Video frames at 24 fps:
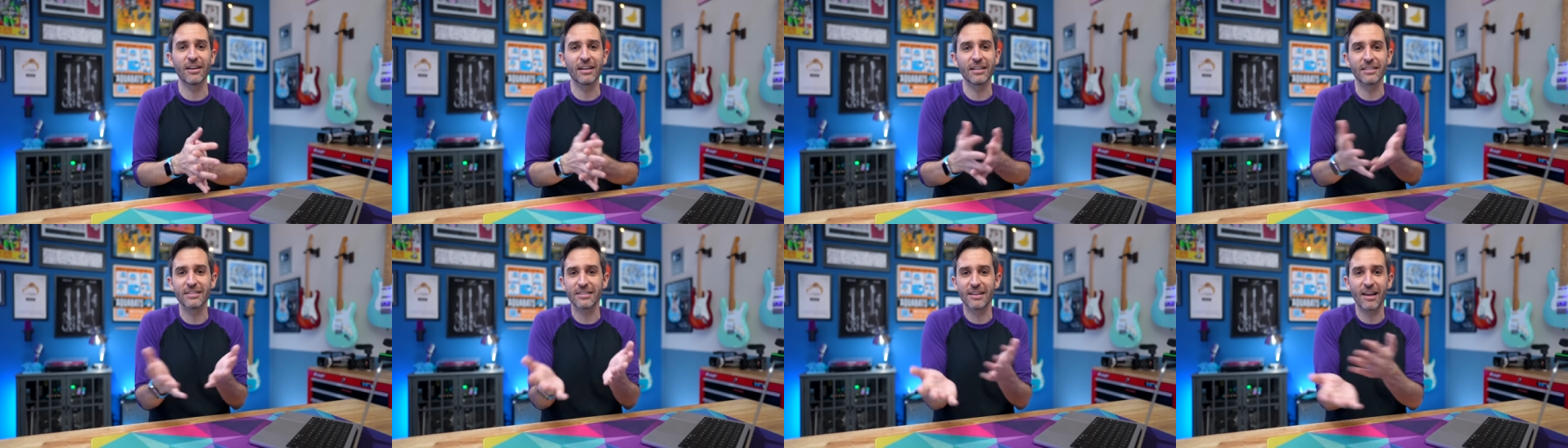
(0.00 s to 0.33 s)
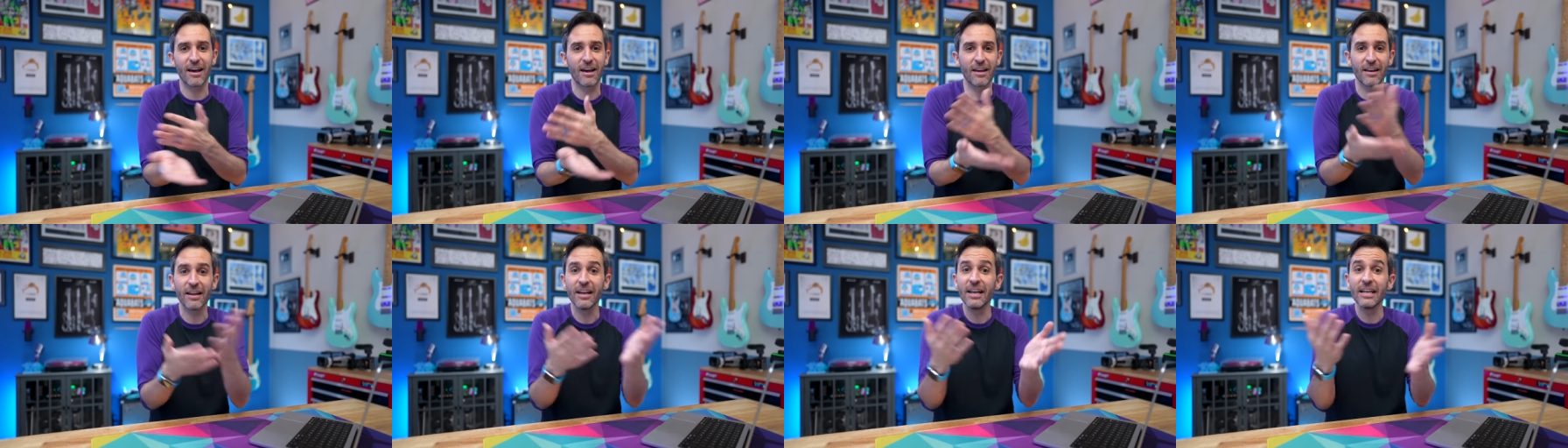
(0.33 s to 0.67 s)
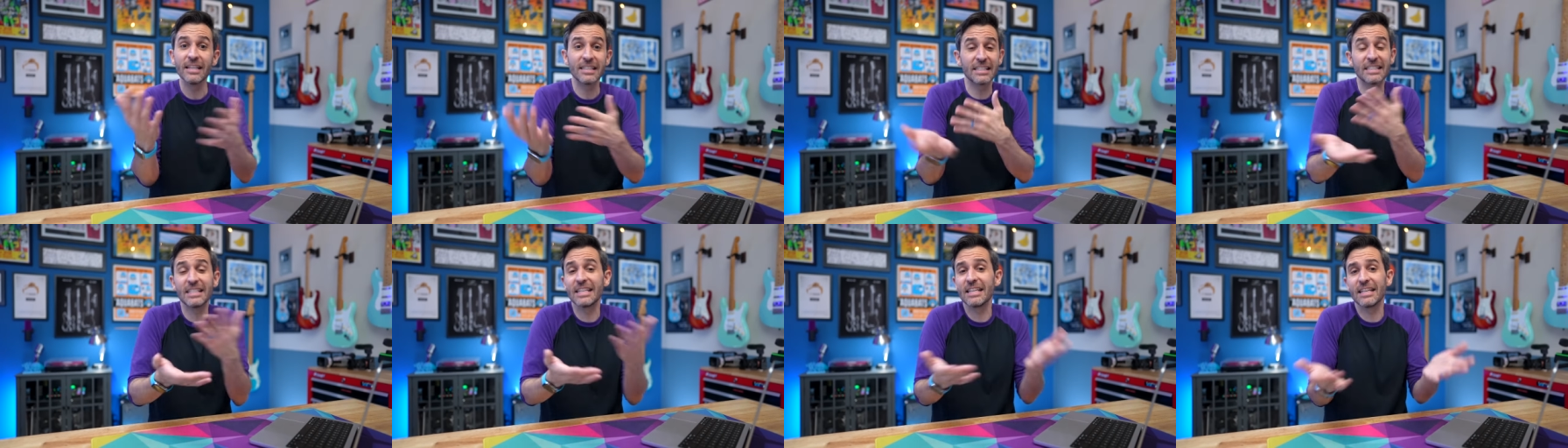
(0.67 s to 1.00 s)
it's not
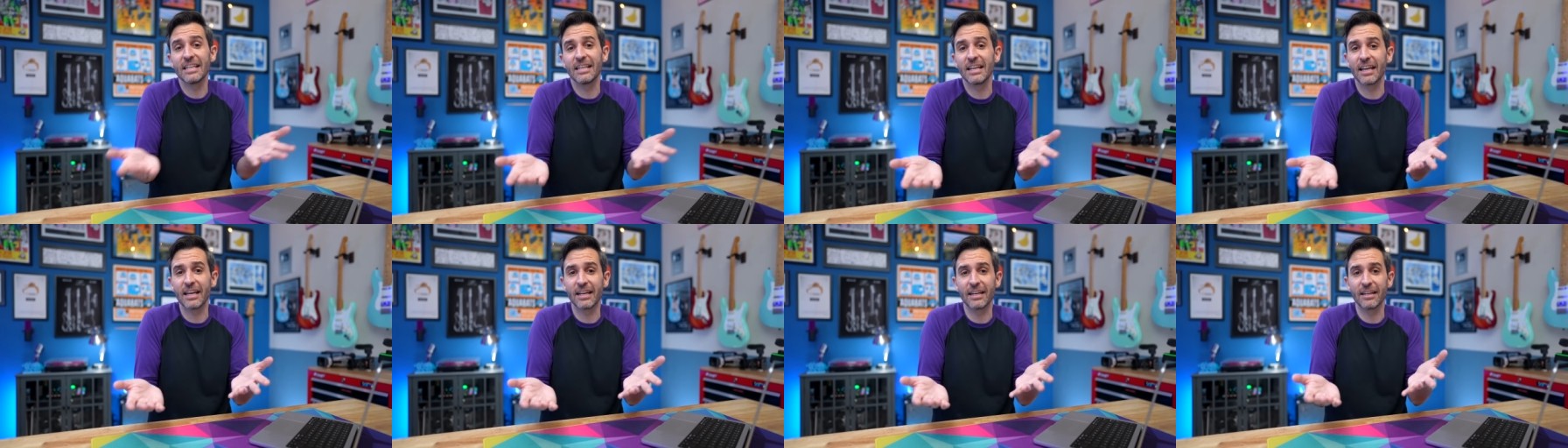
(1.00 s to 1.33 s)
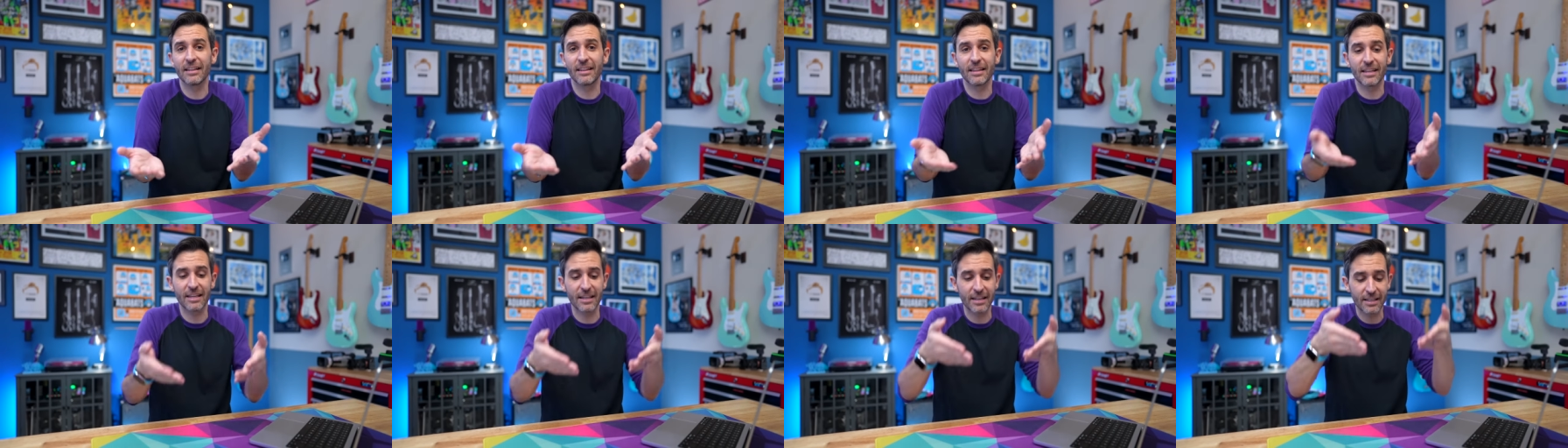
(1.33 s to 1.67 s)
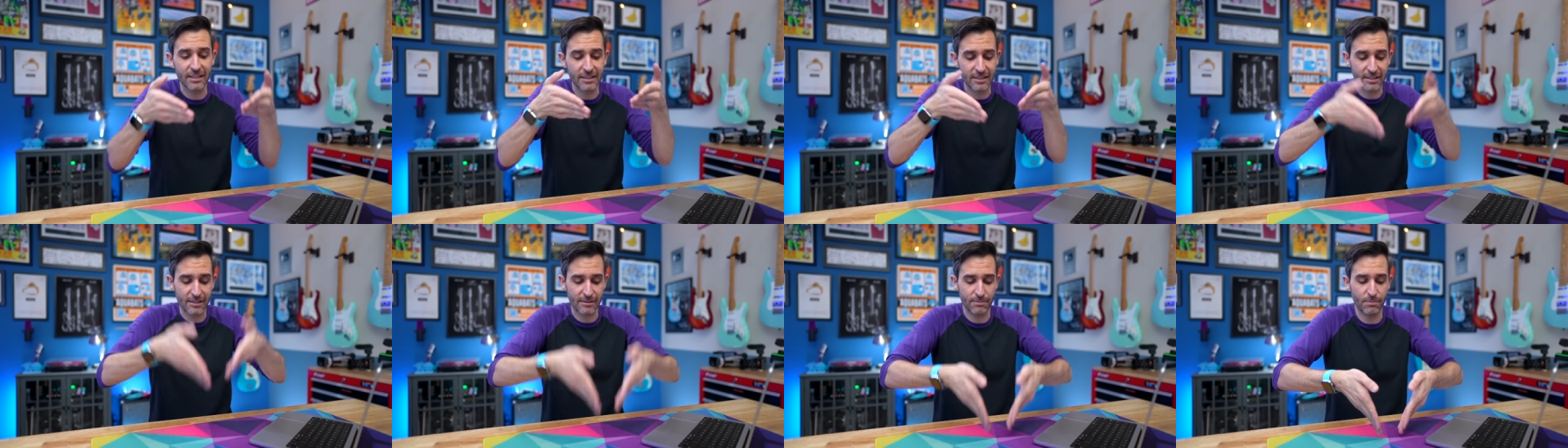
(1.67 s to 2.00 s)
seeing anything,
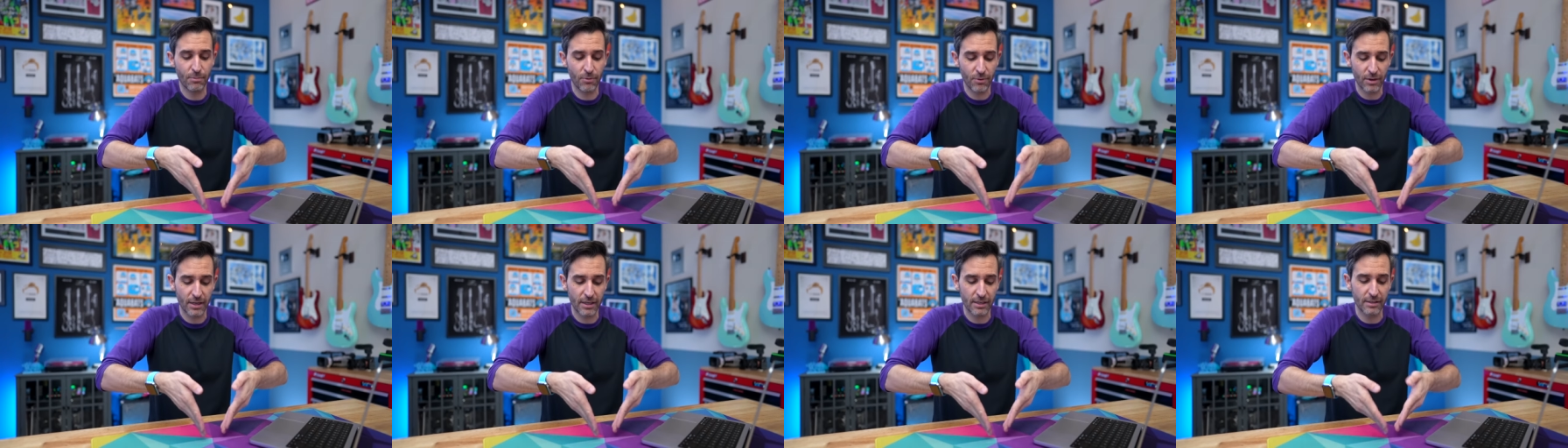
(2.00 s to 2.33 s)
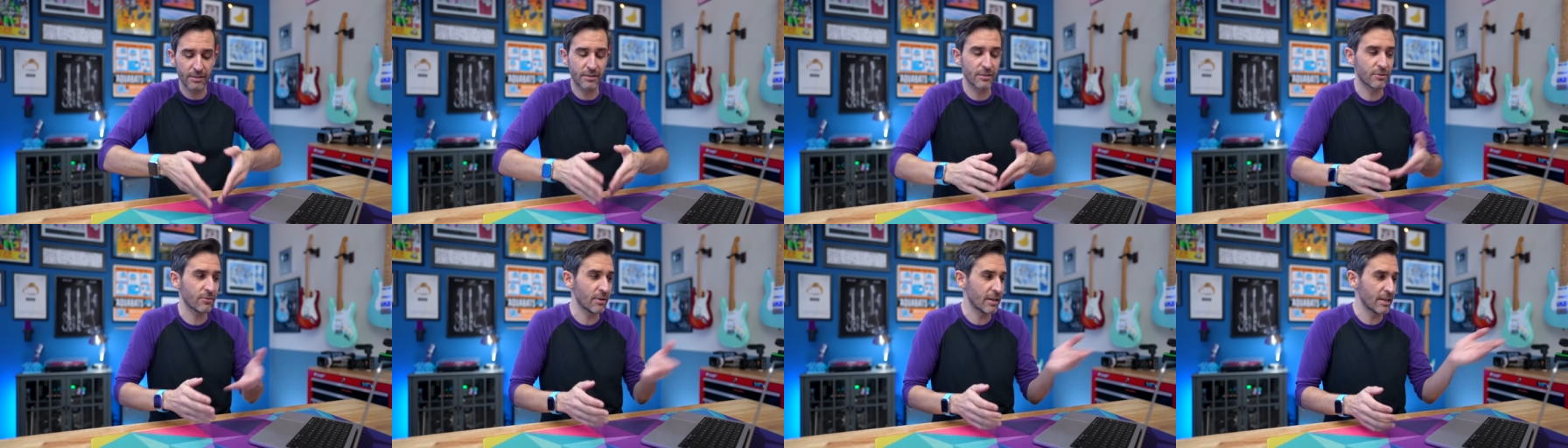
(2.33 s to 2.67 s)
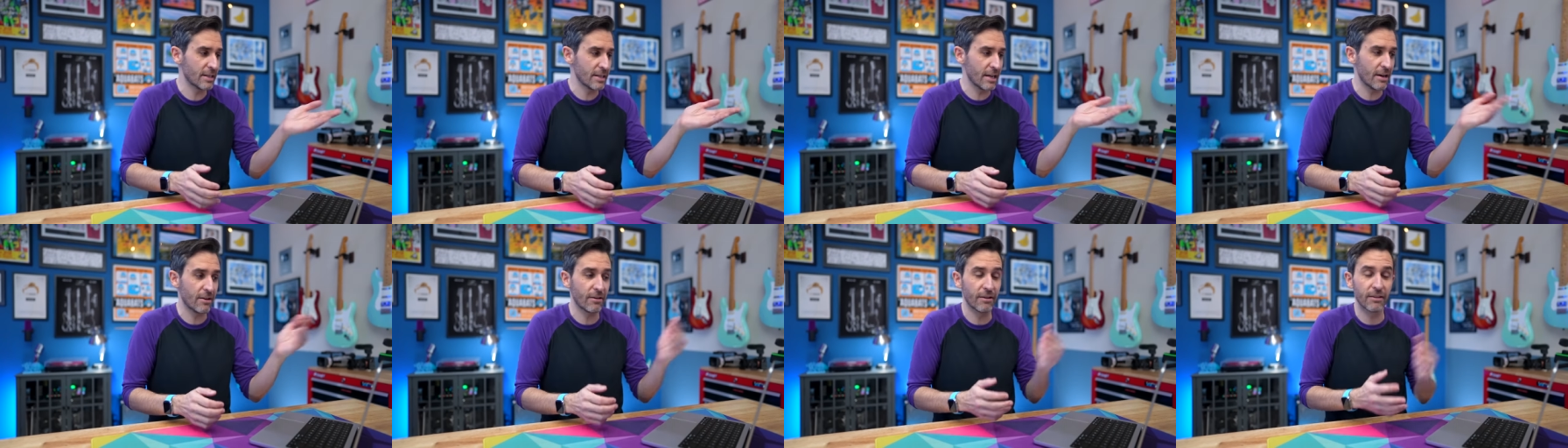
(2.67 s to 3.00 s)
it's just pointed straight
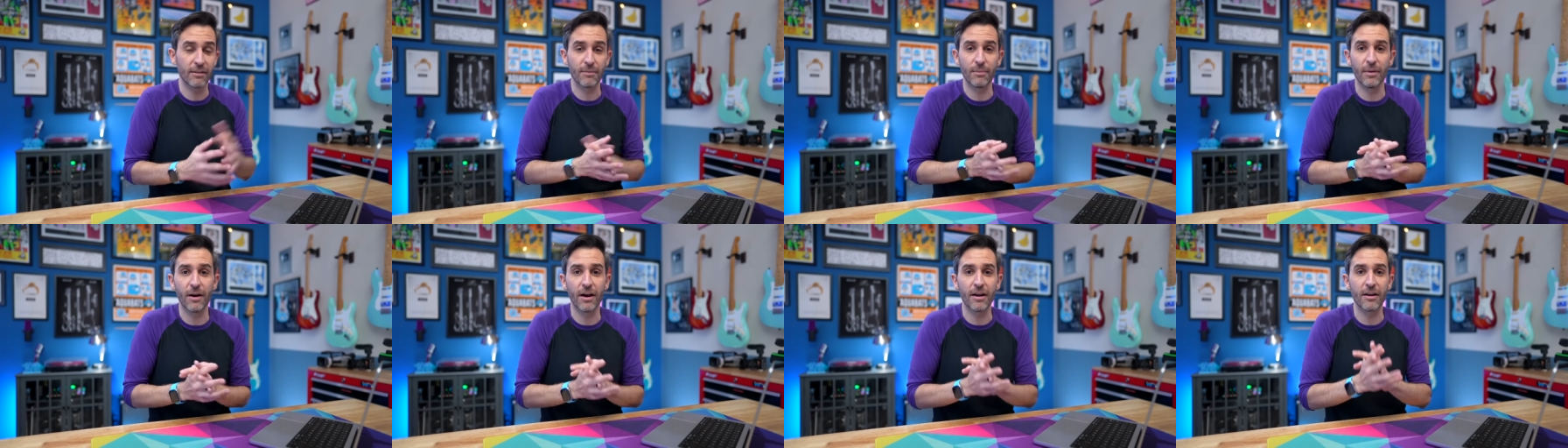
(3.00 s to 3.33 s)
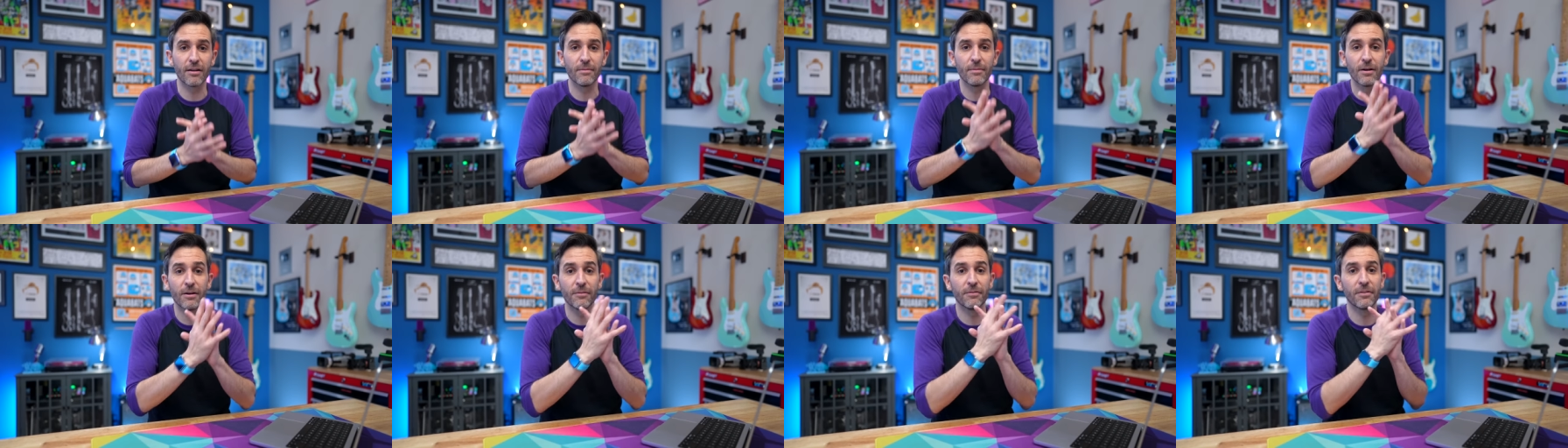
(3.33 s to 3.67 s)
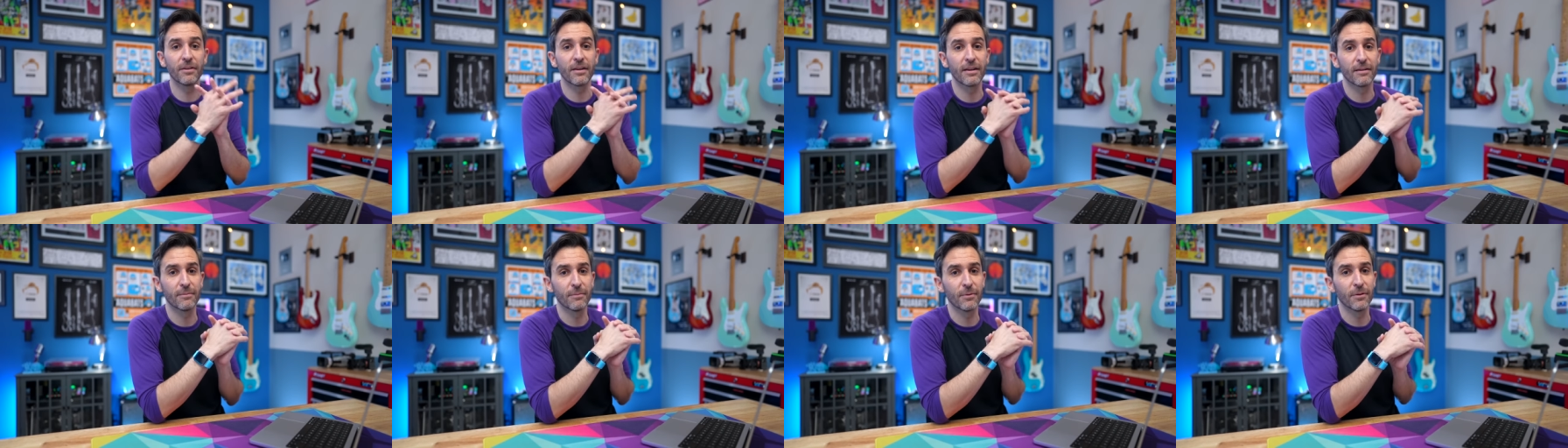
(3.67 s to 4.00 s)
down at the bottom of the
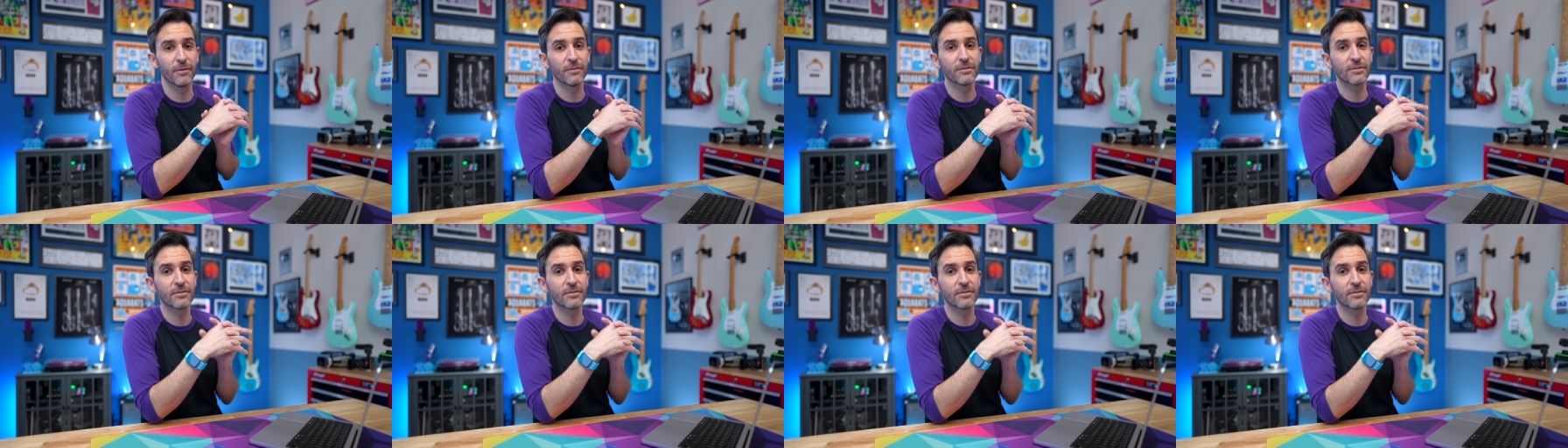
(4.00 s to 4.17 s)
gimbal.